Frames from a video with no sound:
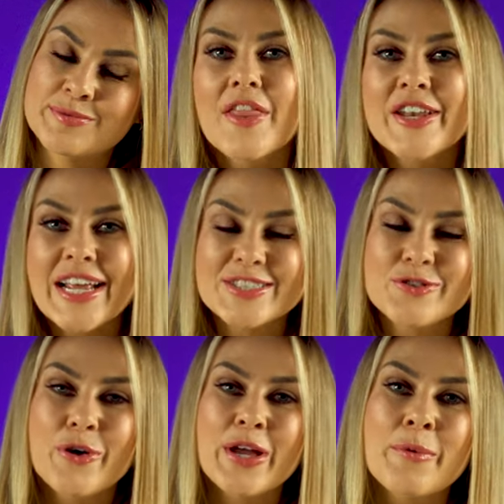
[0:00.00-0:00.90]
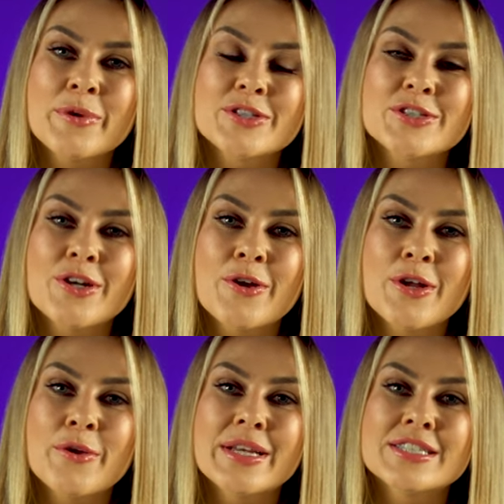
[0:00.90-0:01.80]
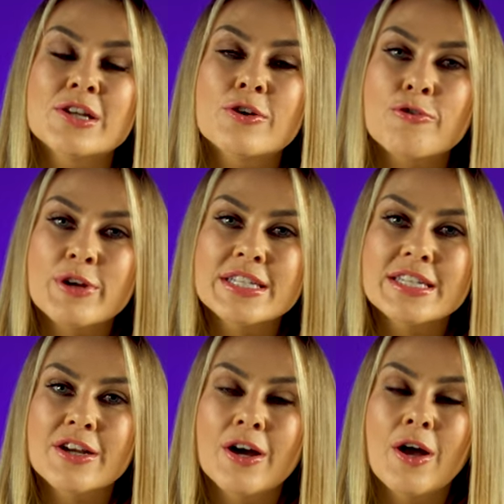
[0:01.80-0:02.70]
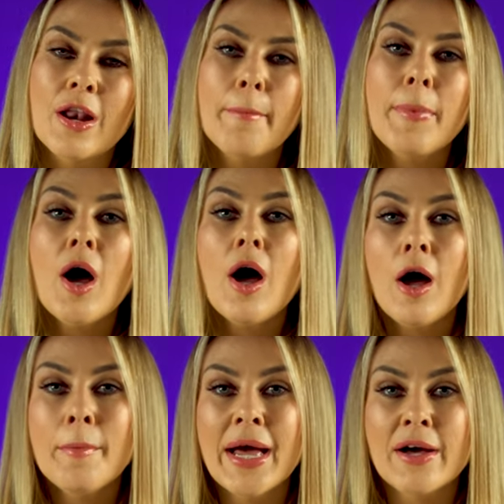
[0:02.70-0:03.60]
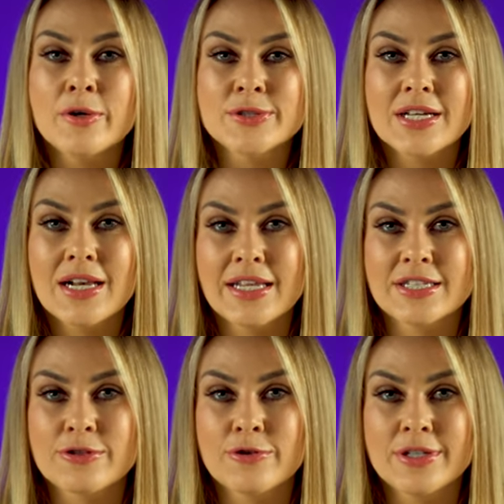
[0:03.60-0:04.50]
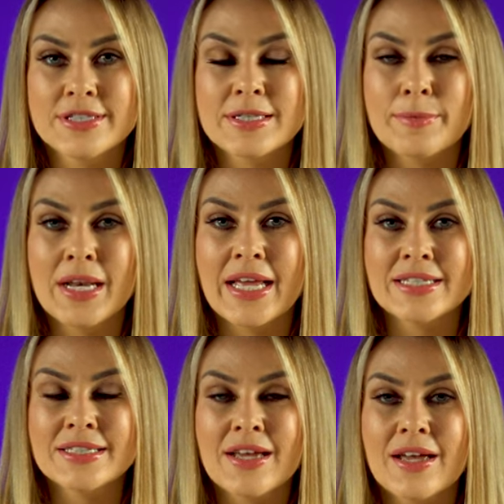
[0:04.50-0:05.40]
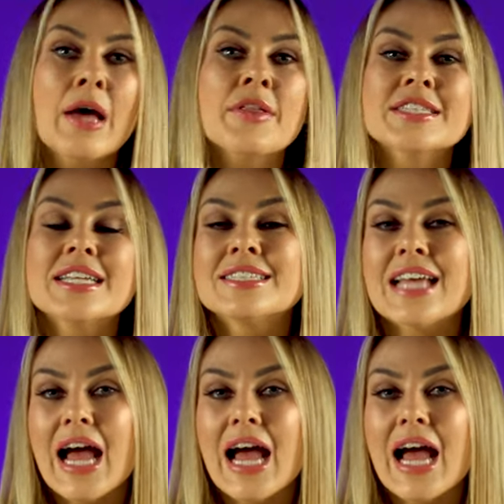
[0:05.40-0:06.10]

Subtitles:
The next toy I want to show you is the Greedy Girl Palm-Held Clitoral Stimulator. Now, this is